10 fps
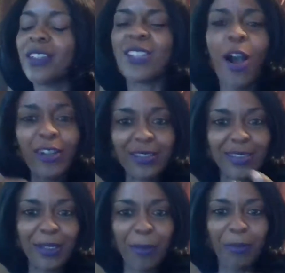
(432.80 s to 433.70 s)
talking
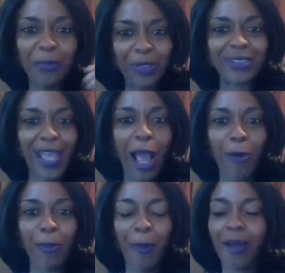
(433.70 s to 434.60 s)
to him with his
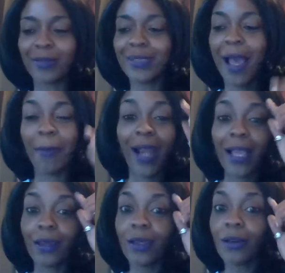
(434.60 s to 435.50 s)
album all the time, and I
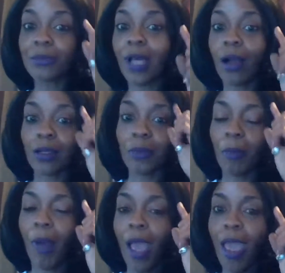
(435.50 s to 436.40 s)
can hear him talking to me in
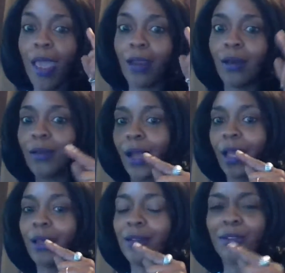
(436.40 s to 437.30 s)
my head,
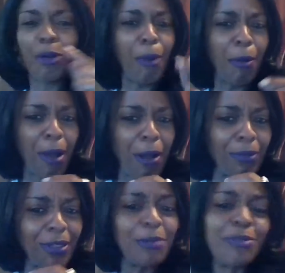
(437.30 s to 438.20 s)
like, my mom
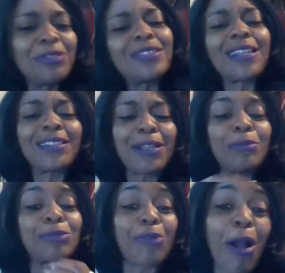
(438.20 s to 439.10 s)
and them think
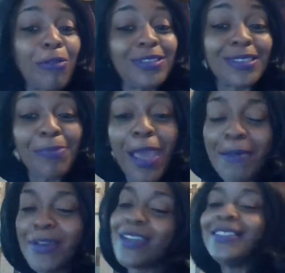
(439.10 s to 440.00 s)
something's wrong with this
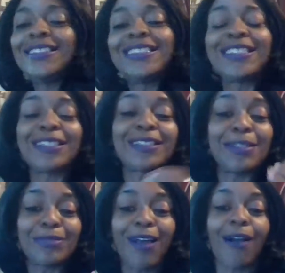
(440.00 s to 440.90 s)
baby. He just
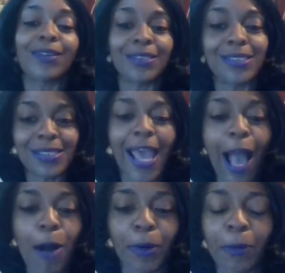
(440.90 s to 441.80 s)
keeps talking to this
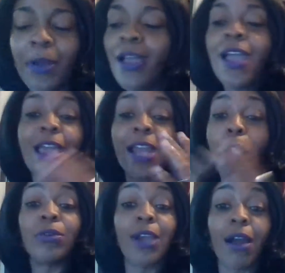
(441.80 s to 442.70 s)
album, and
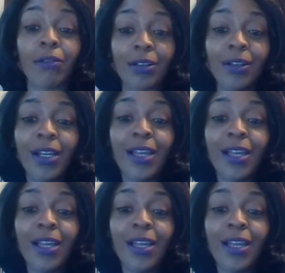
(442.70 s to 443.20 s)
I would never,